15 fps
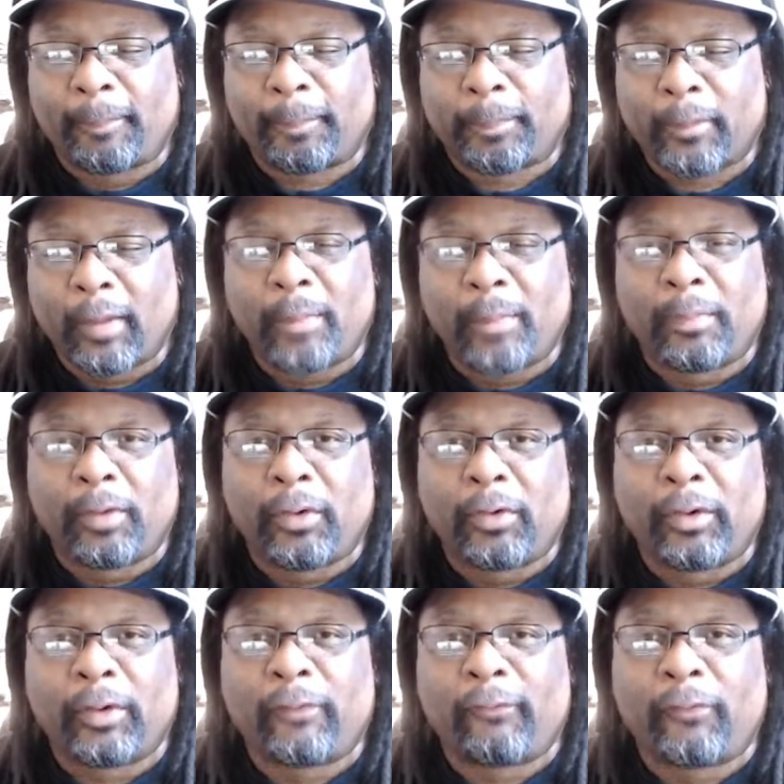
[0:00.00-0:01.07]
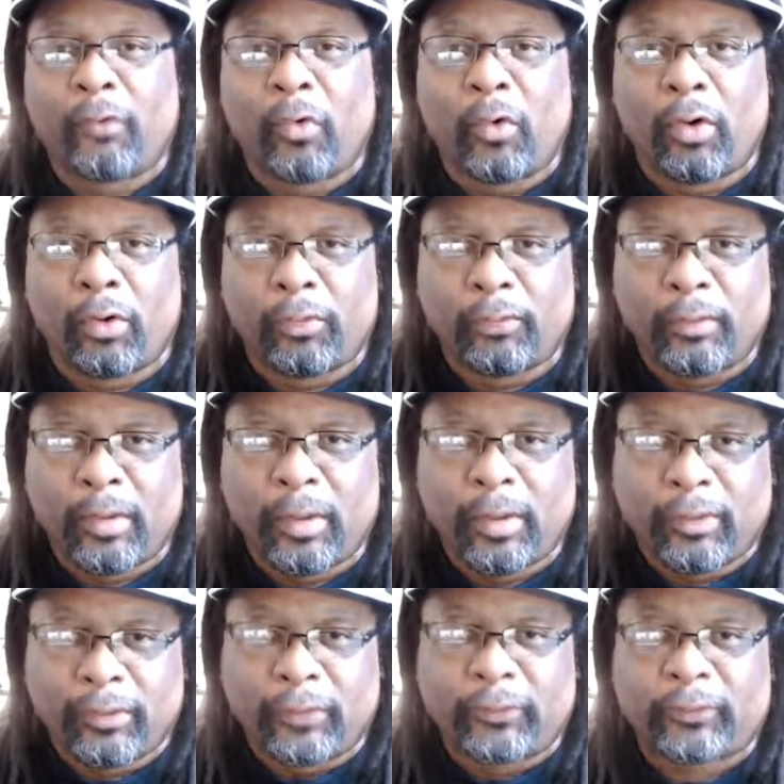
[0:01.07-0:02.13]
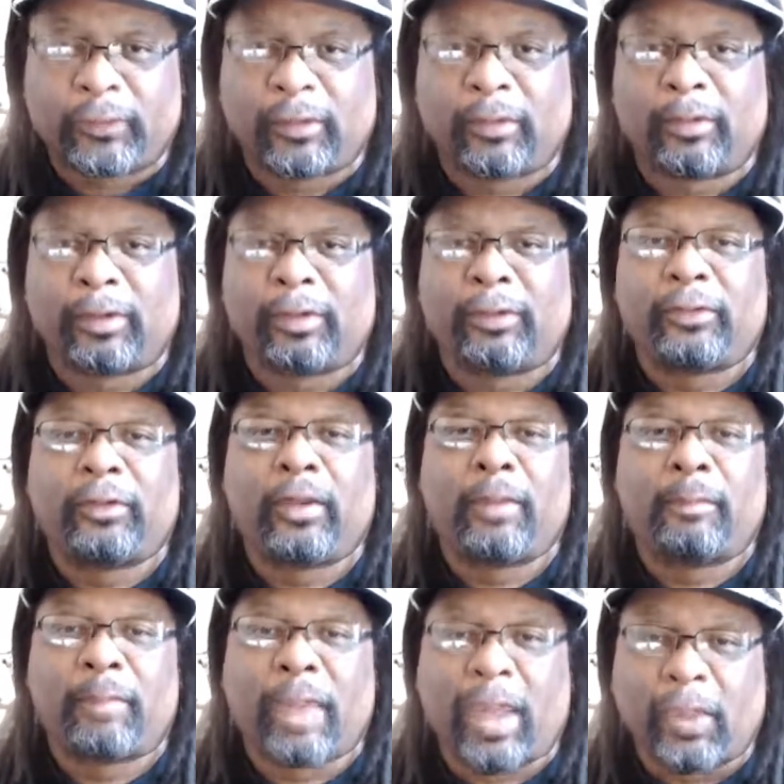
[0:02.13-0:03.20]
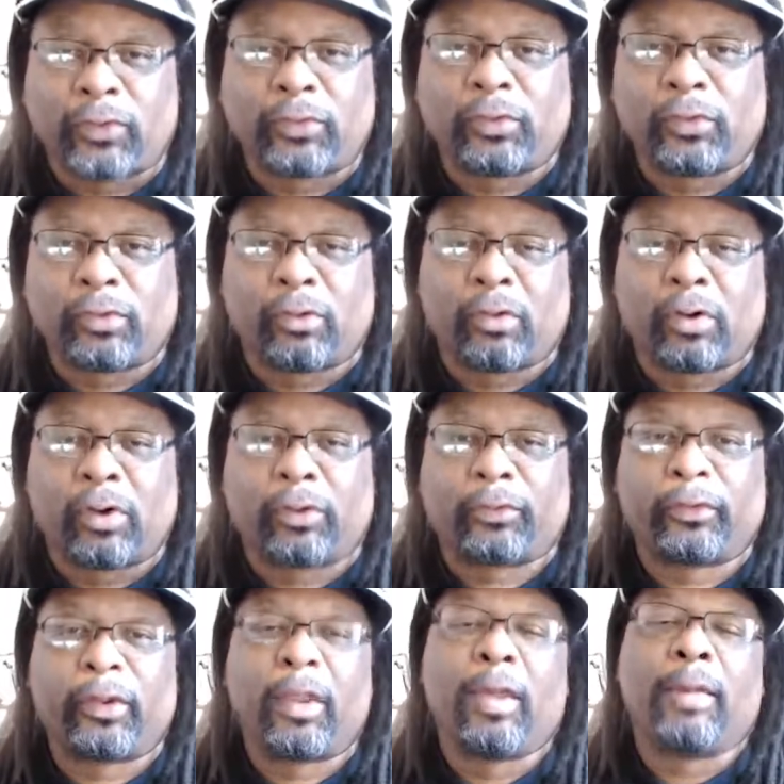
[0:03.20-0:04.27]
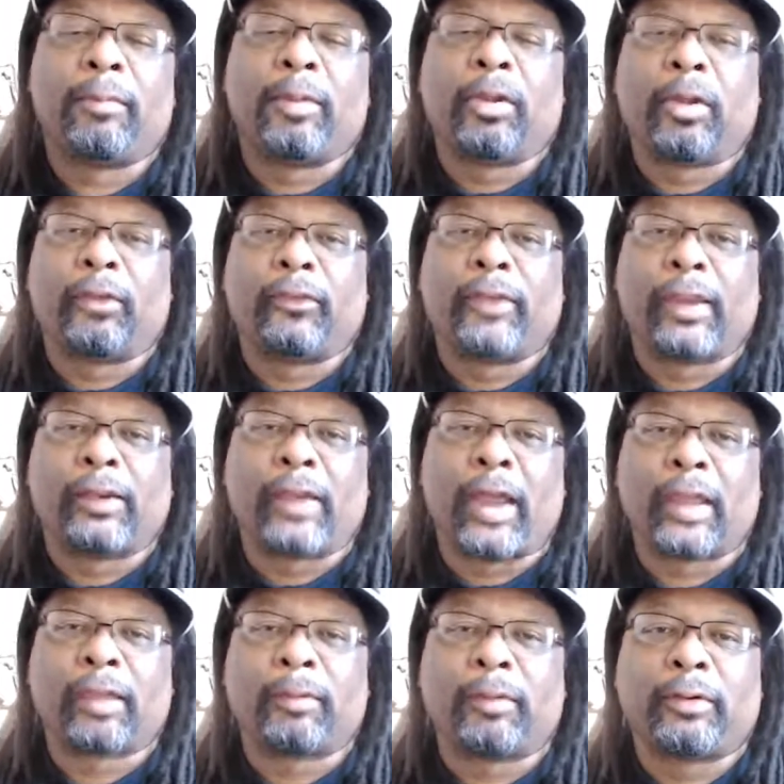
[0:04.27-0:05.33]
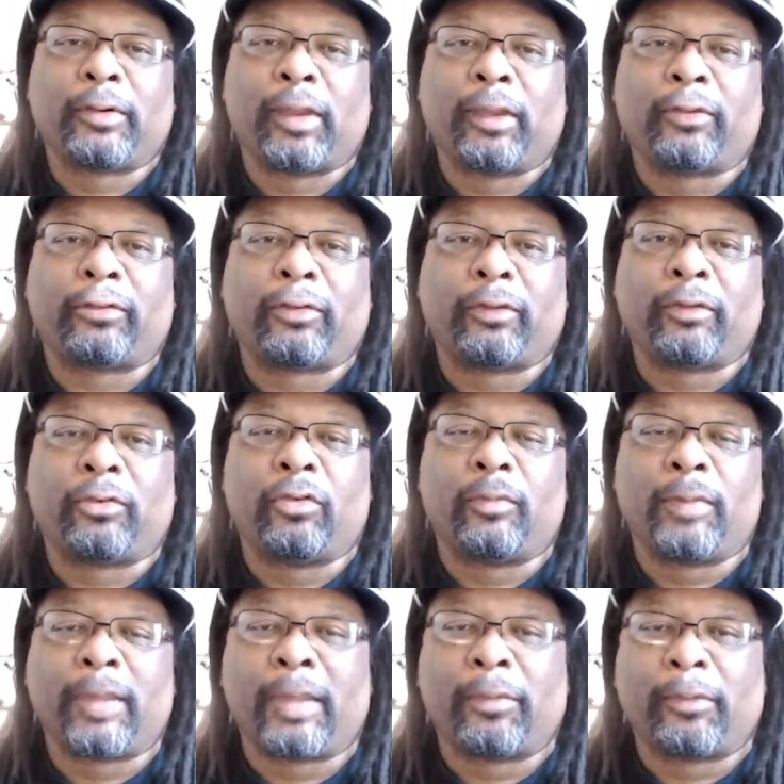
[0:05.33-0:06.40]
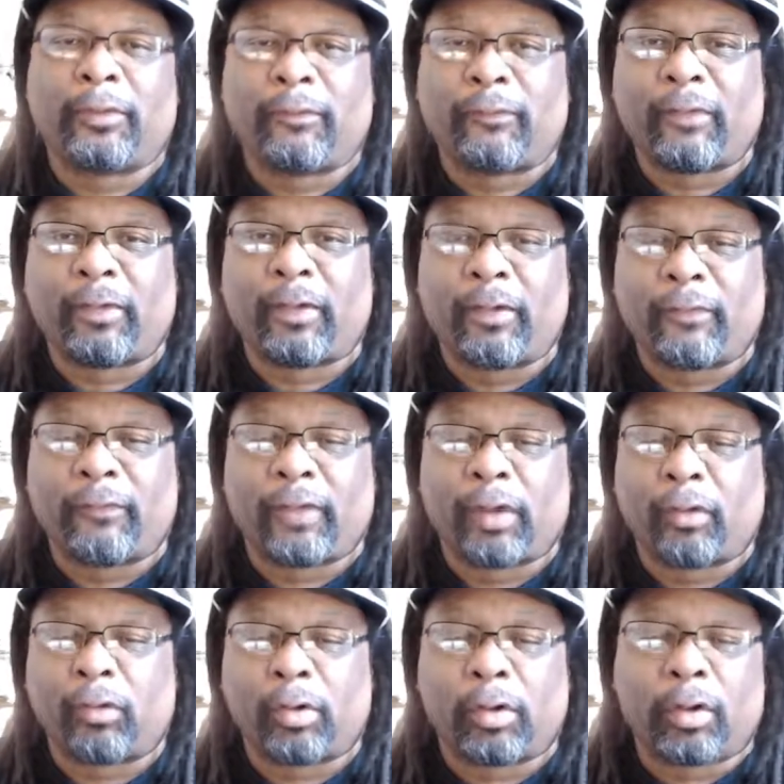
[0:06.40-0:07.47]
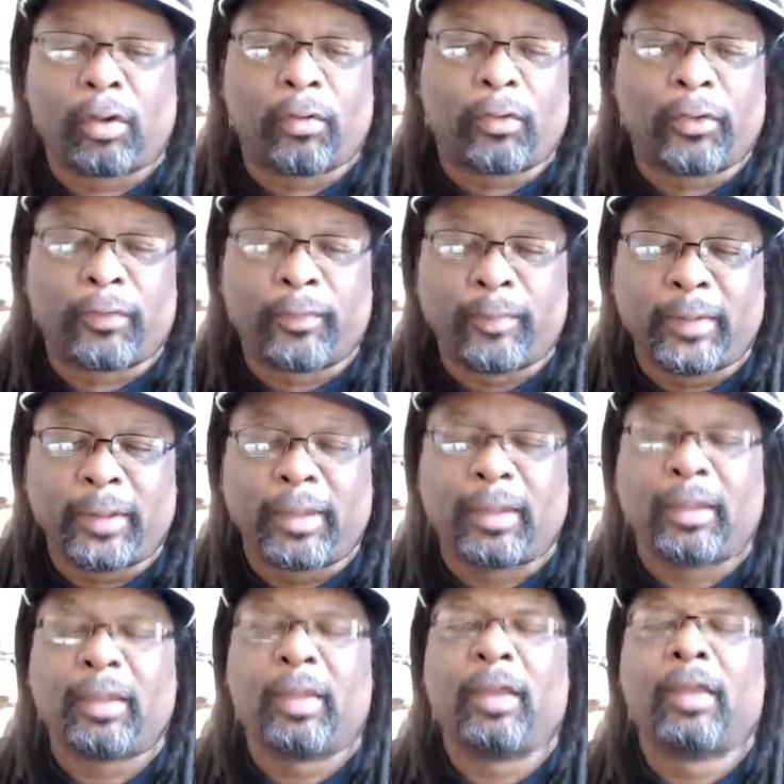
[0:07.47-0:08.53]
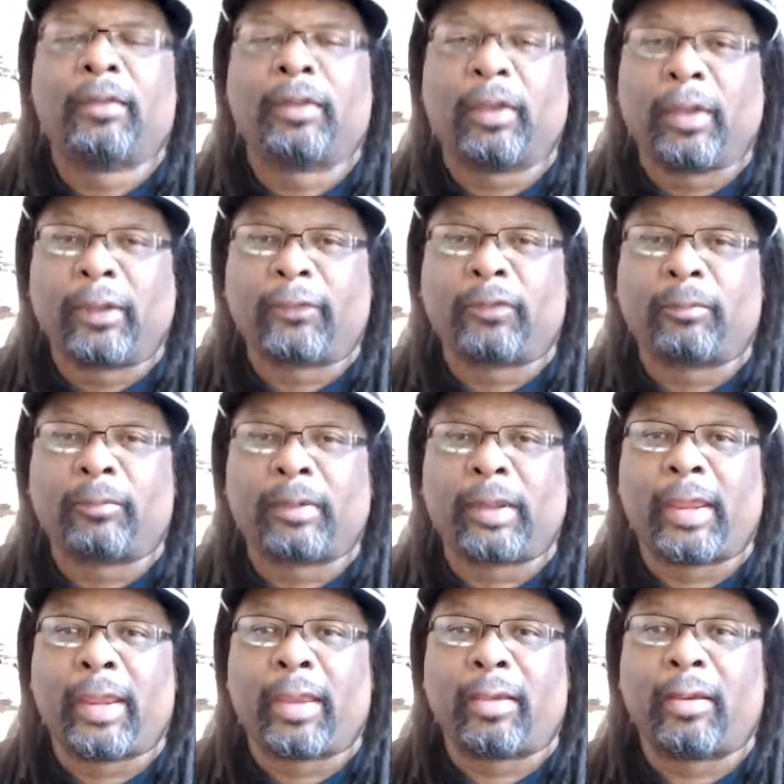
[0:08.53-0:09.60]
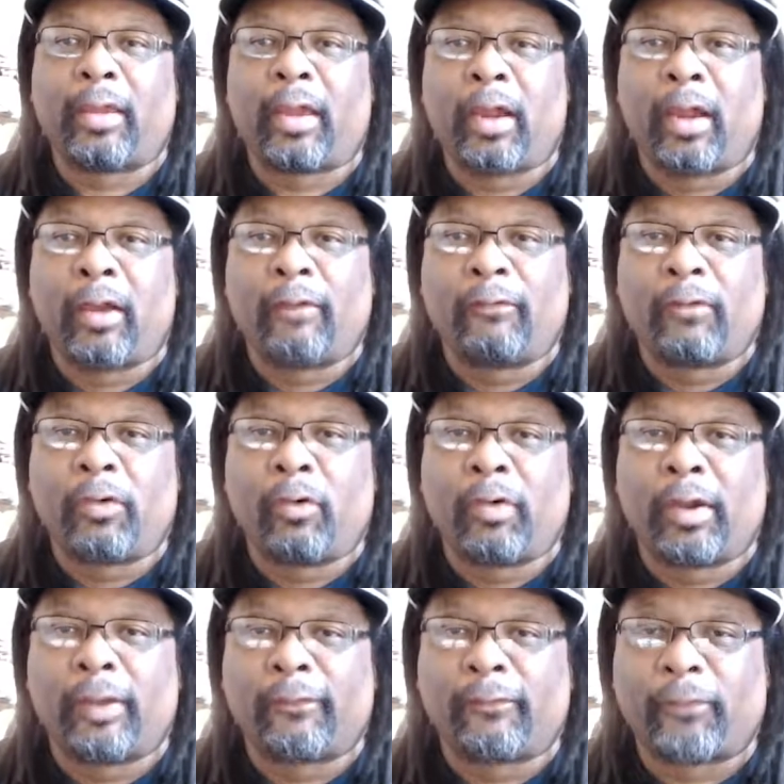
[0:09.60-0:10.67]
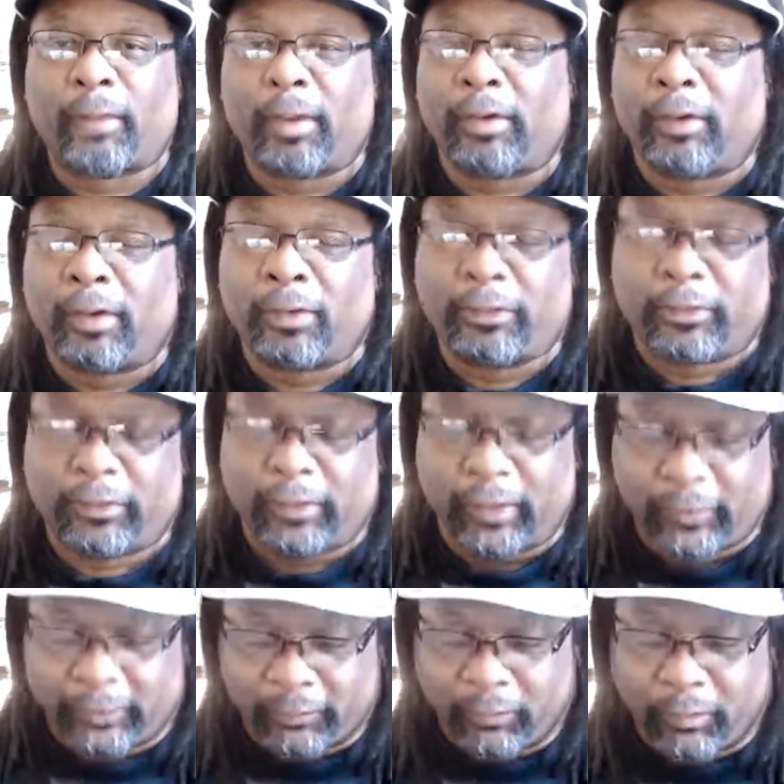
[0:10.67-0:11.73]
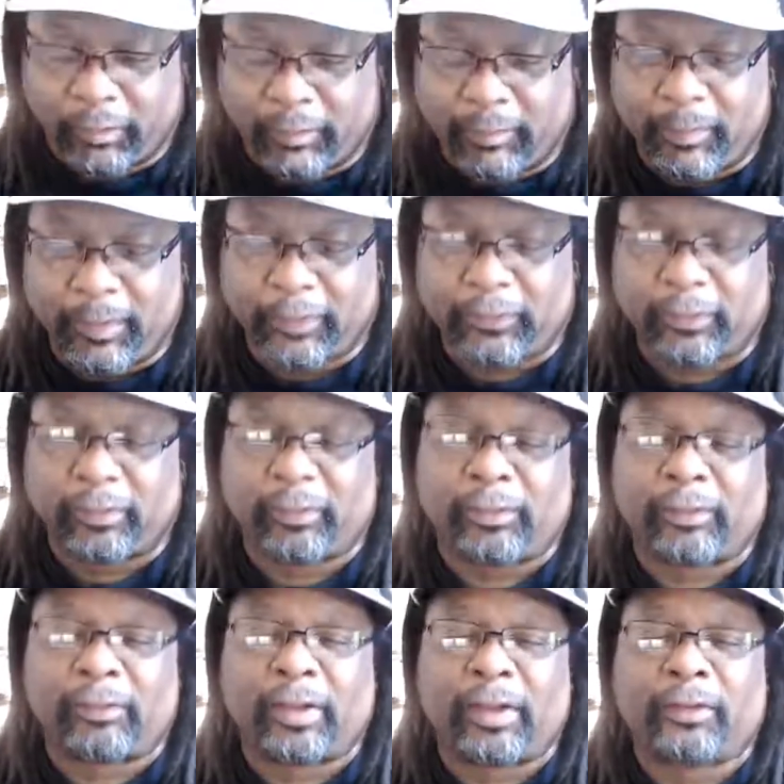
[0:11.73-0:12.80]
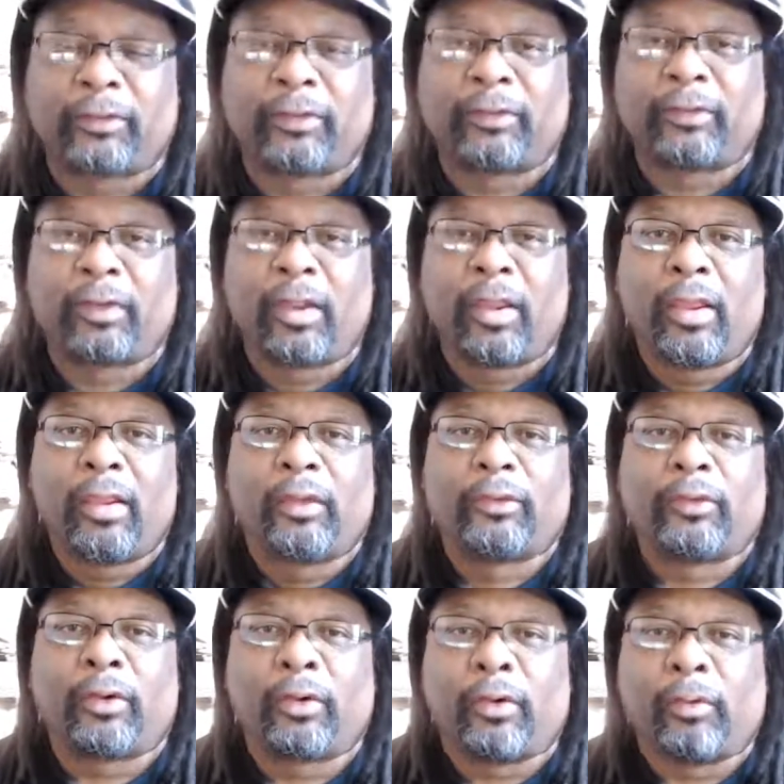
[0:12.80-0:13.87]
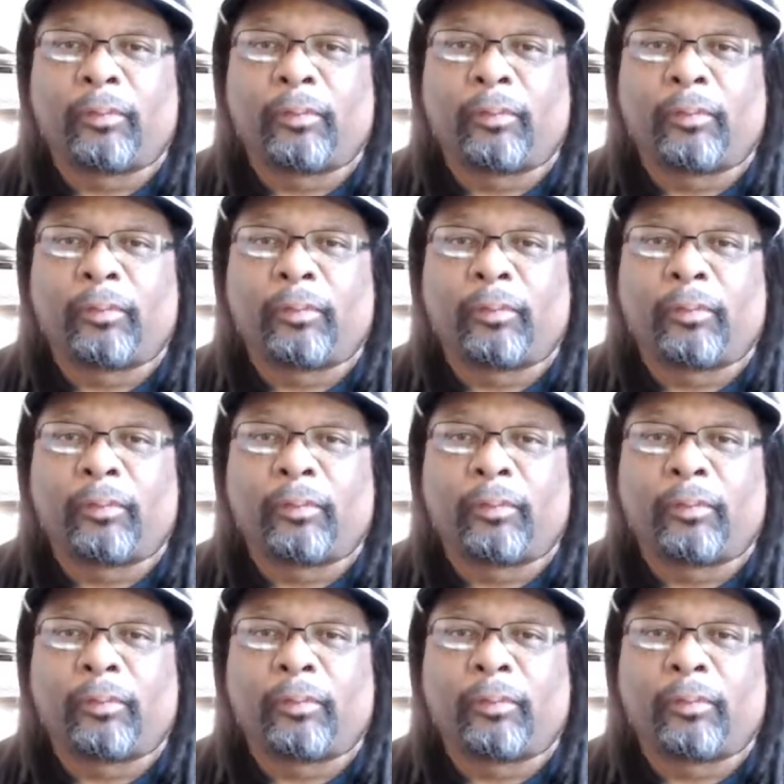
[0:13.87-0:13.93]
uploaded for the series Path to the Cross, because that documentation you'll be able to follow along with me, the lesson plan of it's going to be a series of lessons. So